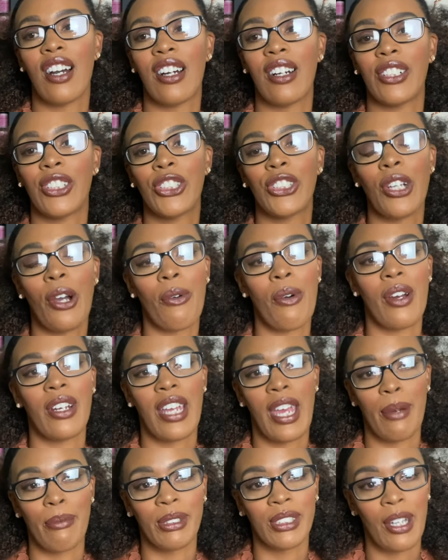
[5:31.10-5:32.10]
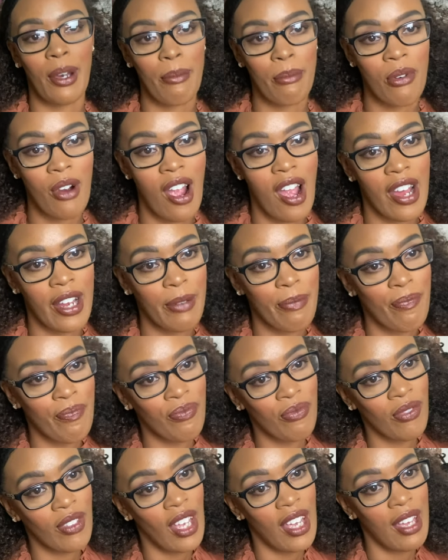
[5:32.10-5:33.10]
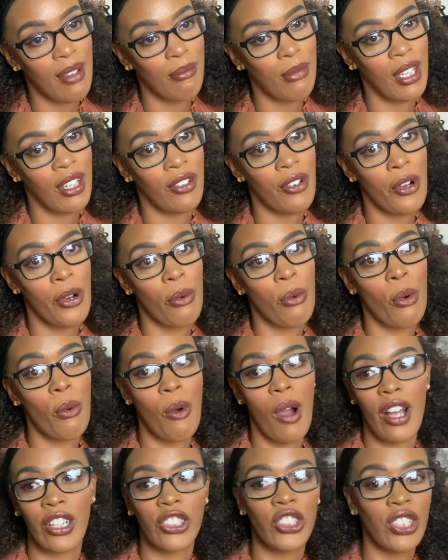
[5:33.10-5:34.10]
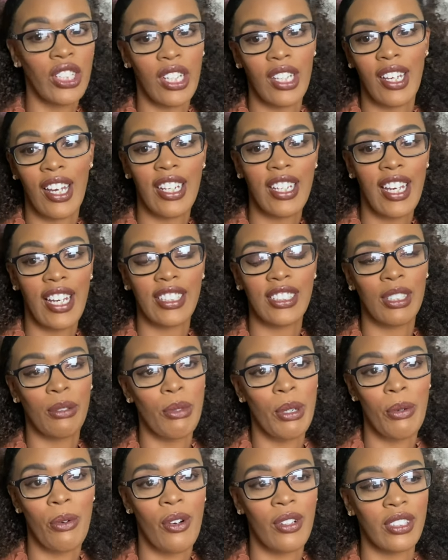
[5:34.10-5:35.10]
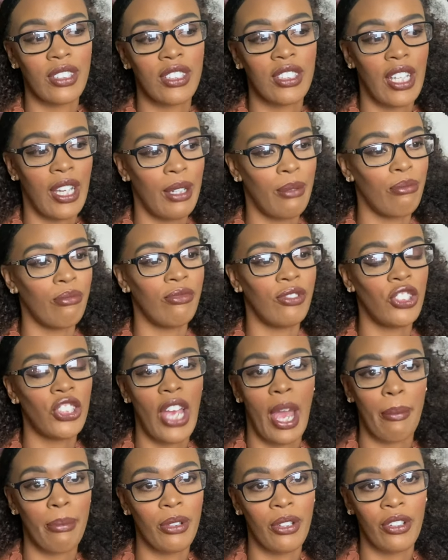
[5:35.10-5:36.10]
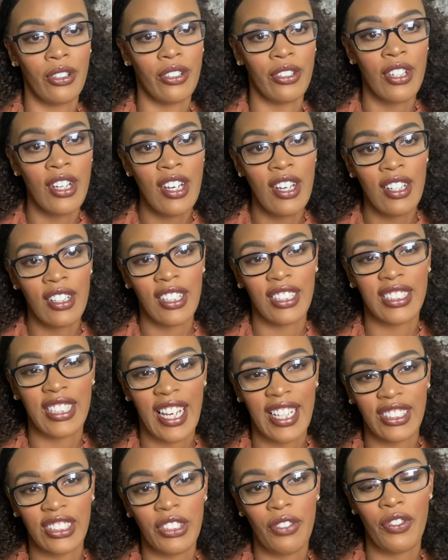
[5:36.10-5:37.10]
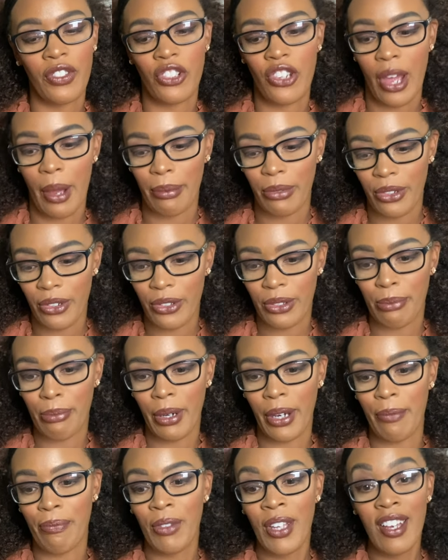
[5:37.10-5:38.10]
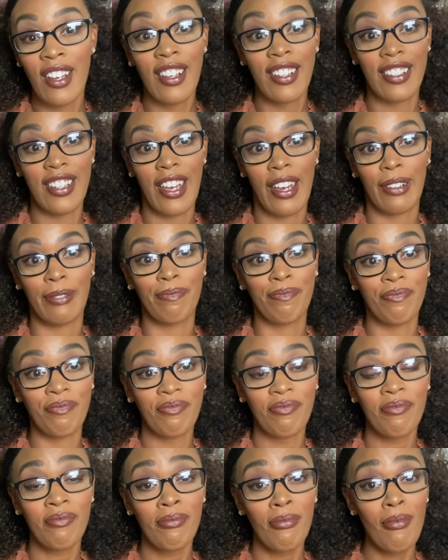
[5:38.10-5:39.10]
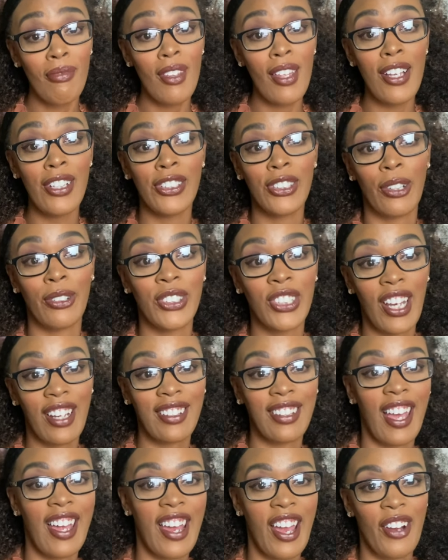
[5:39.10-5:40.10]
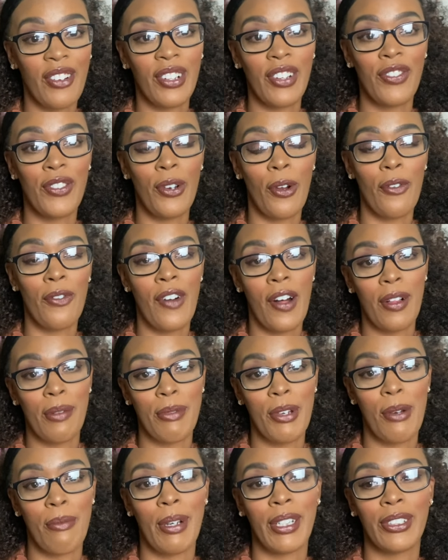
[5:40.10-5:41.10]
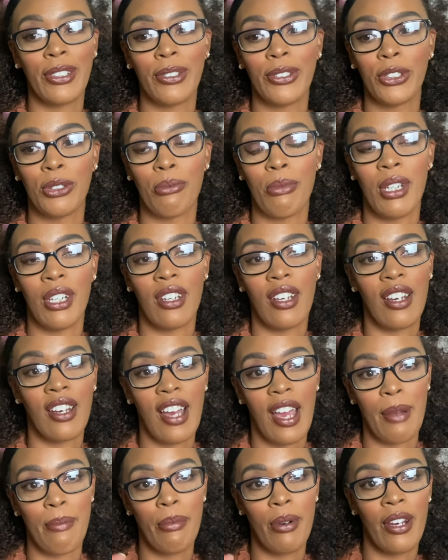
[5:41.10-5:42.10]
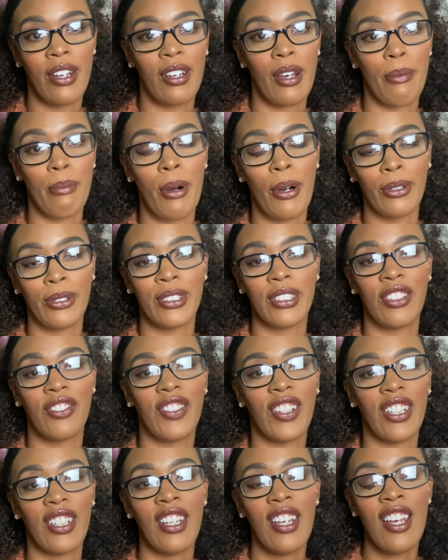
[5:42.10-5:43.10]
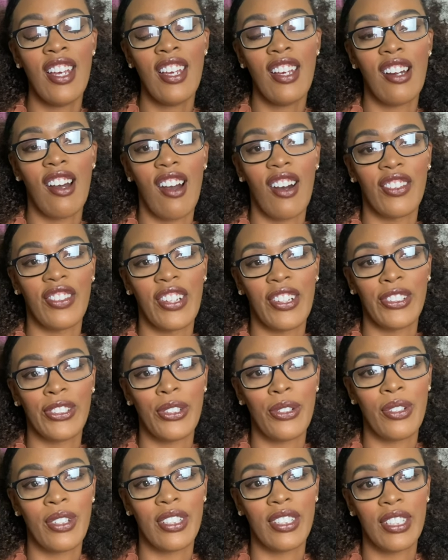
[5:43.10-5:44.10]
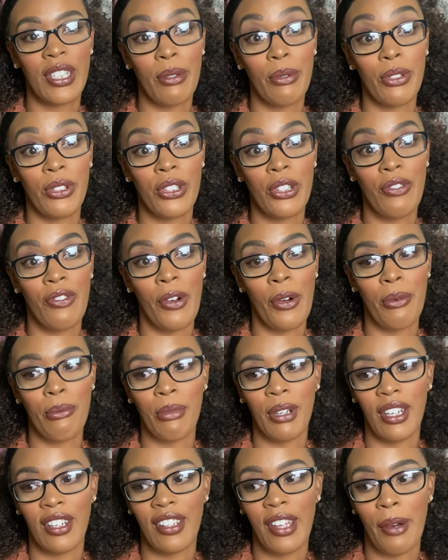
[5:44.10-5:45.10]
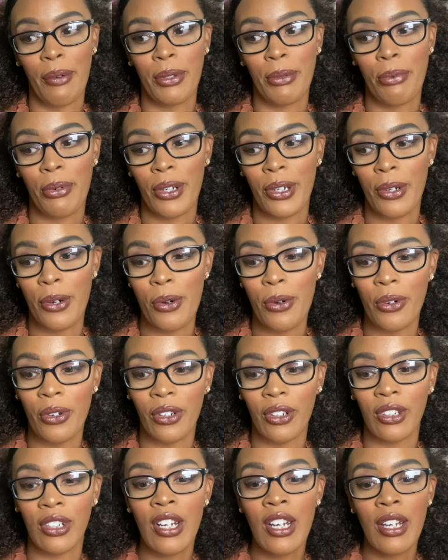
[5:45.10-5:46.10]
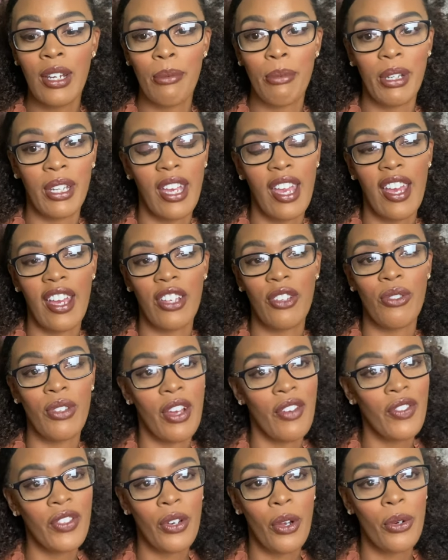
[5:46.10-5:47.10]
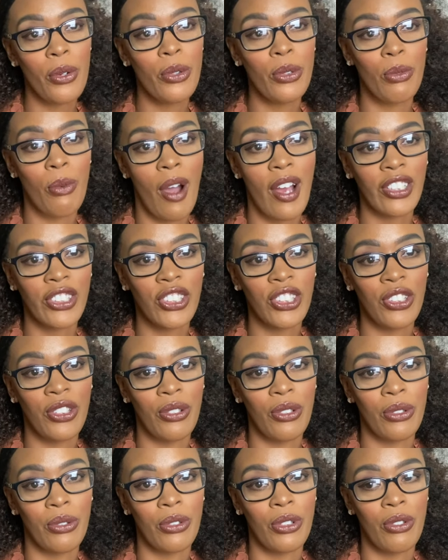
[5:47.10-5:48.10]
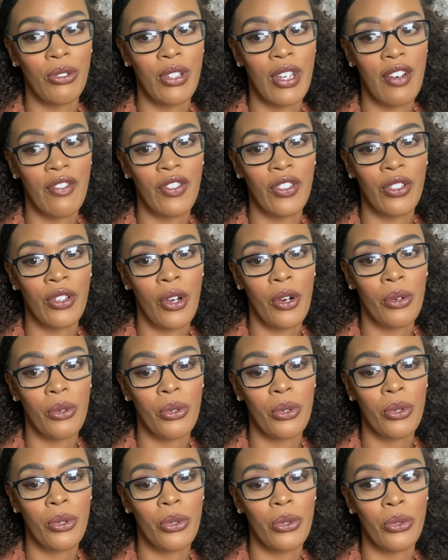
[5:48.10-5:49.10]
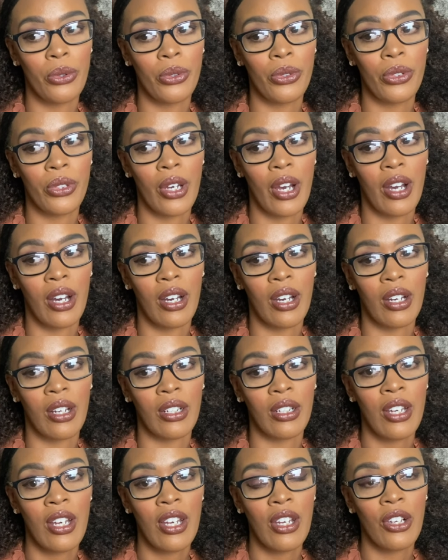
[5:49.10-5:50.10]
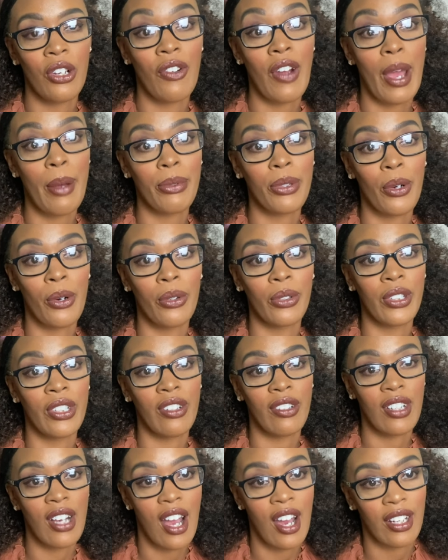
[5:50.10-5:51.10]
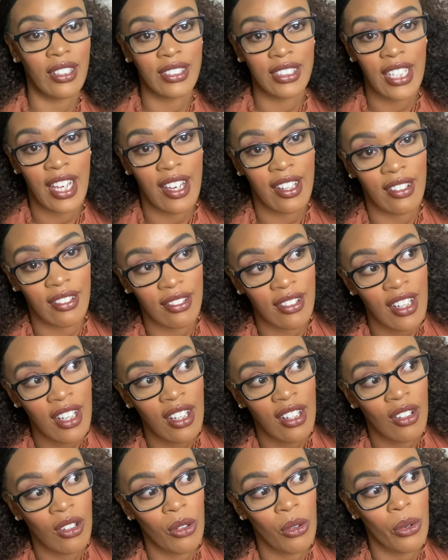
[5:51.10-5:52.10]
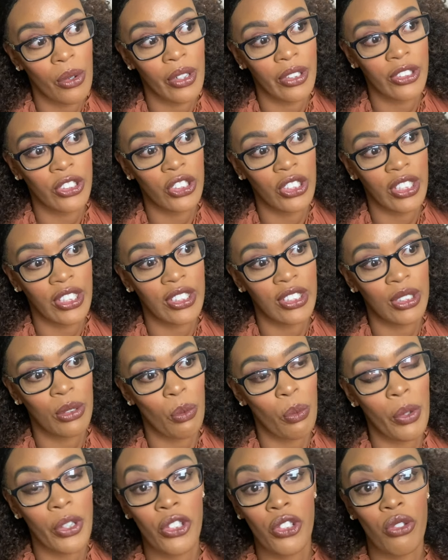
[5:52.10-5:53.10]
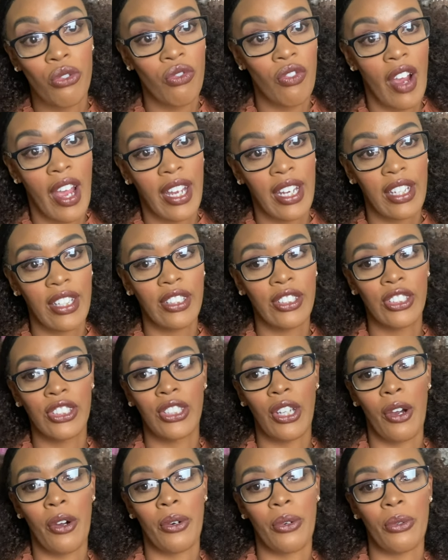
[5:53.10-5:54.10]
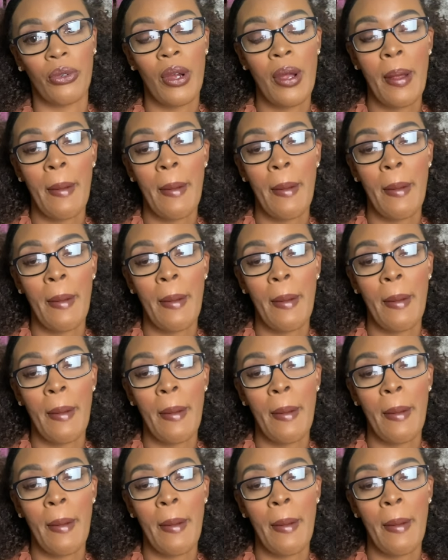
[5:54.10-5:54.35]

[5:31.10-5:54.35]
show on Amazon Prime, and me and her were watching it, I guess, and we were on the same chapter because it has different chapters. But yeah, so check that out. If you don't follow me on my social media, I put a post of it on there so you can see what she wrote me. That was pretty cool. But yeah, you never know who's watching you. You never know who's grabs a hold of your content or just what you write. So